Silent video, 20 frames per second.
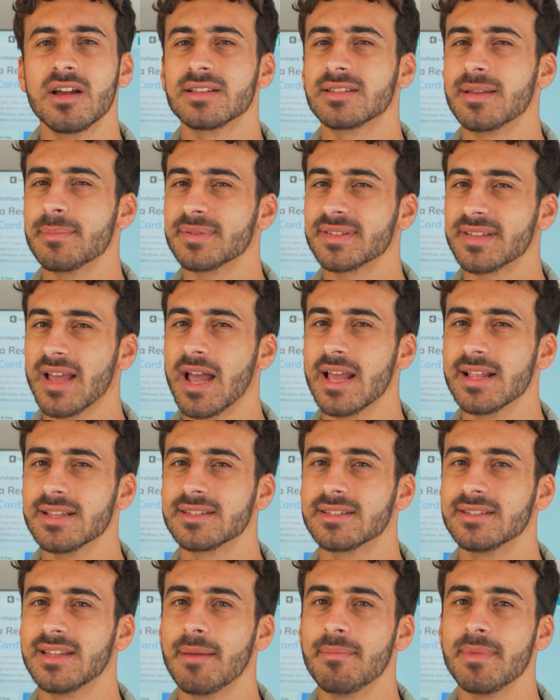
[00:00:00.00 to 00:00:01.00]
some
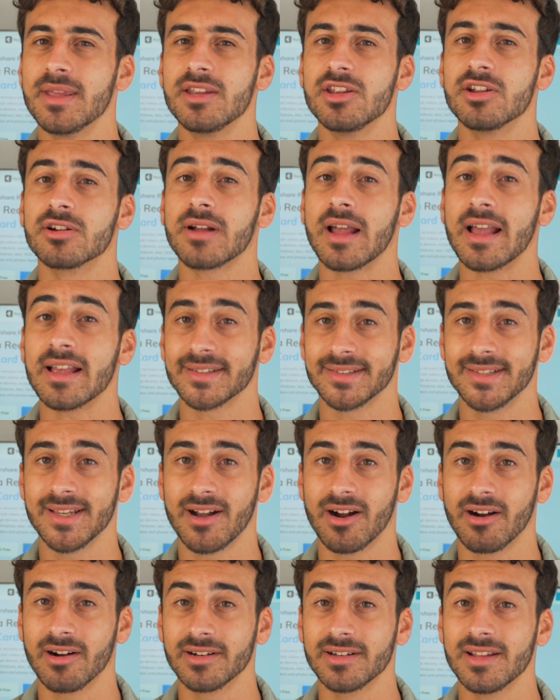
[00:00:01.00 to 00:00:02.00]
signs that mean your S D
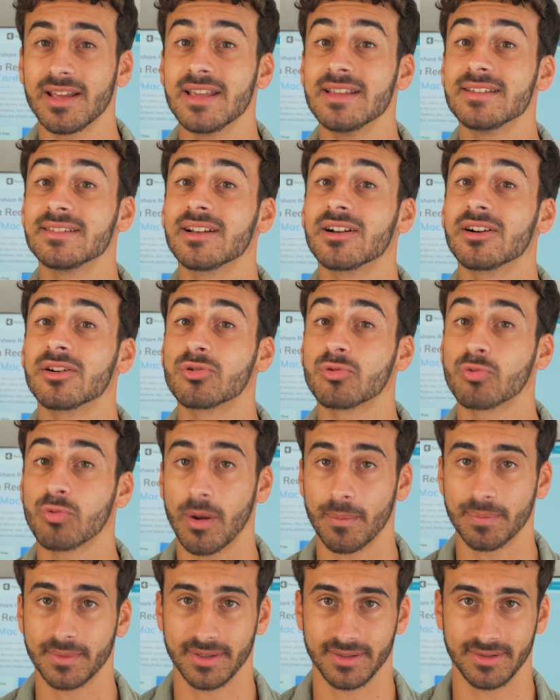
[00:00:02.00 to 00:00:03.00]
card is
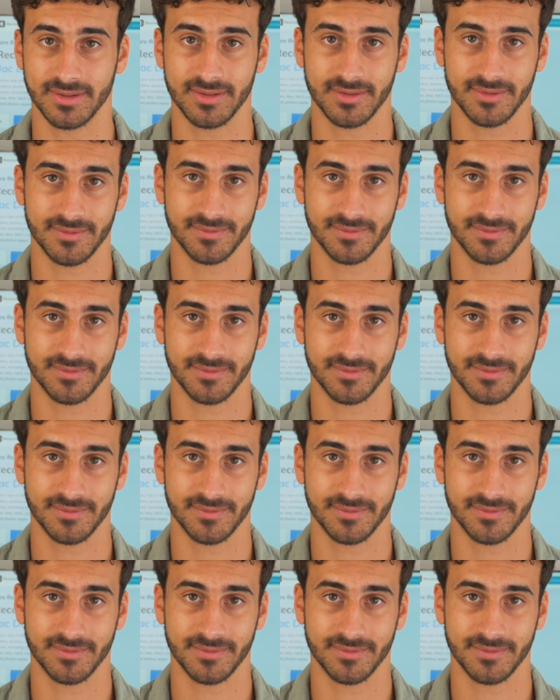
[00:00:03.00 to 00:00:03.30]
corrupted.